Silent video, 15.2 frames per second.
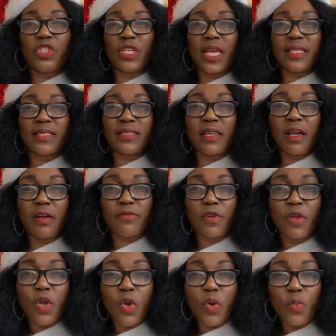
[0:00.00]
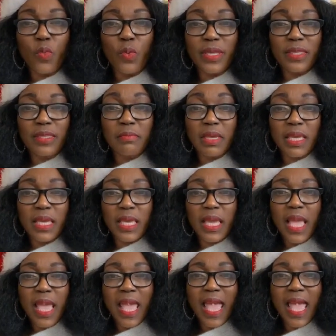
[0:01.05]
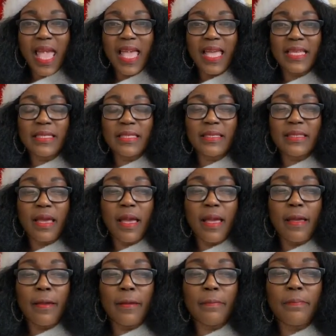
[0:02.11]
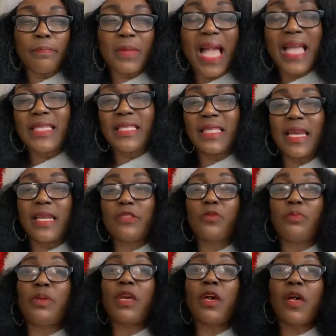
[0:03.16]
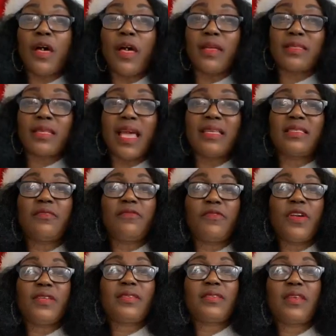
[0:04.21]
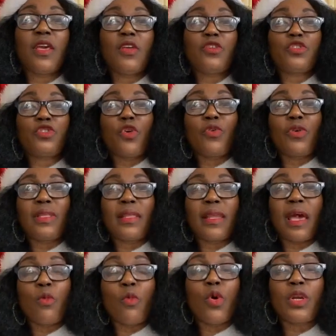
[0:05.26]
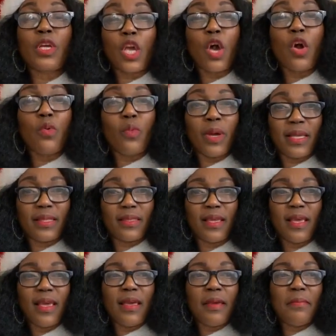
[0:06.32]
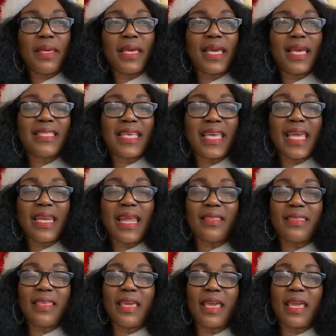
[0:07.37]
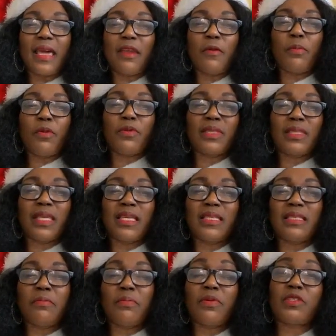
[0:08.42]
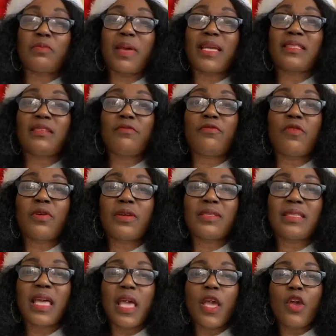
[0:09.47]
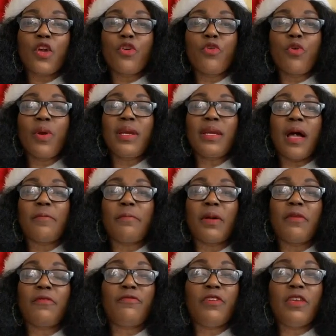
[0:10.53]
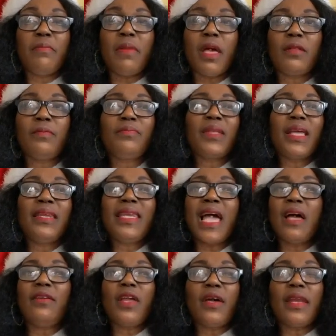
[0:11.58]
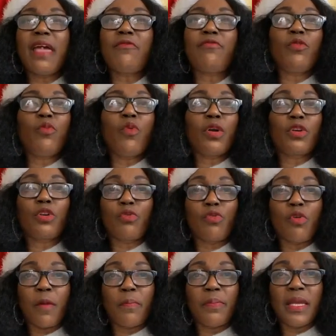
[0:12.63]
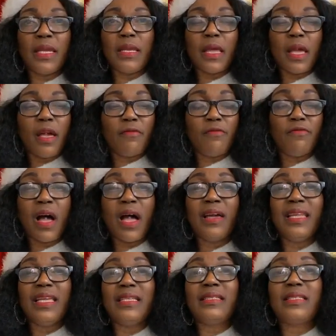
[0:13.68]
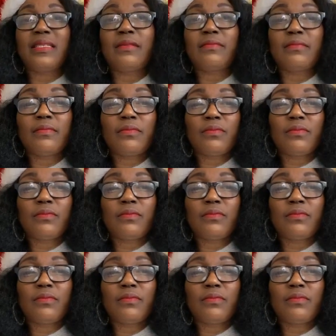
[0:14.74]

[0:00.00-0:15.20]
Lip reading: who've shared stuff with me. And I decided to pick hers as the first story that I want to go with. Because again, I think it kind of puts things in perspective for us. Growing up a female, now, not everyone grew up in a violent